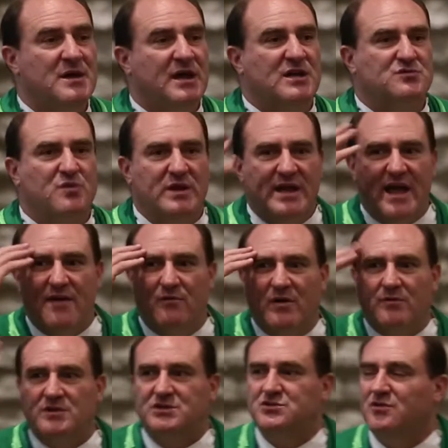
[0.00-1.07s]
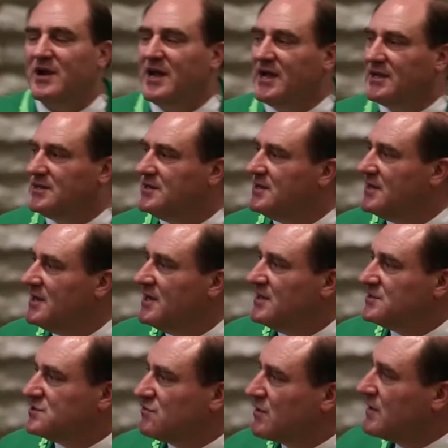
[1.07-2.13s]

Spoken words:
Because we weren't trained to